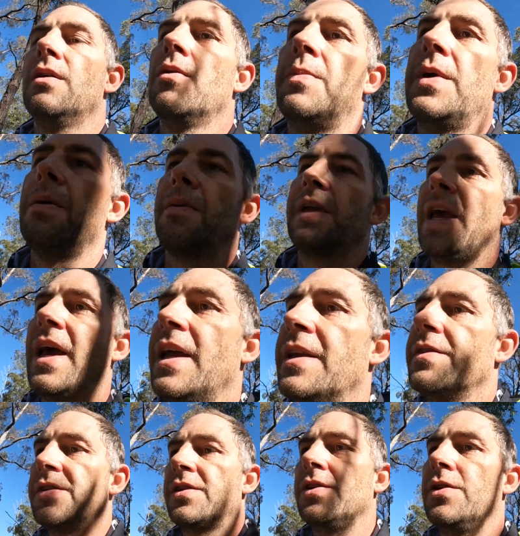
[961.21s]
I'll be able to get
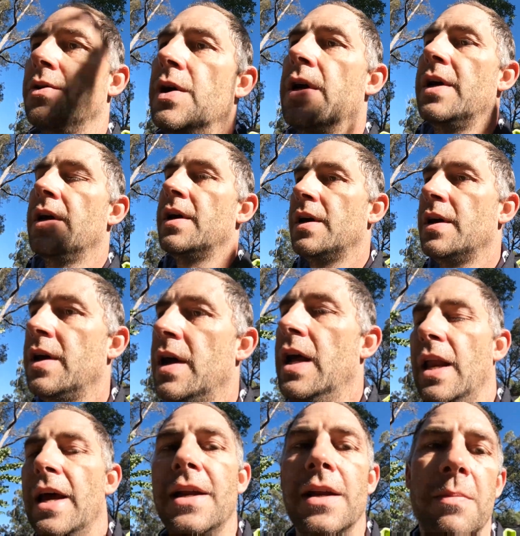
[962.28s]
into
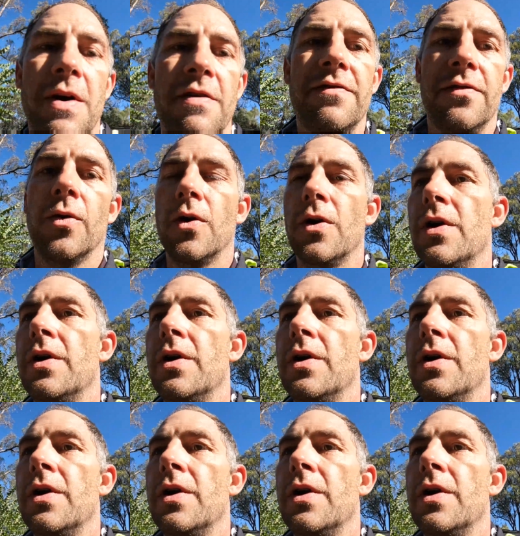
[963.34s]
Helena by 4.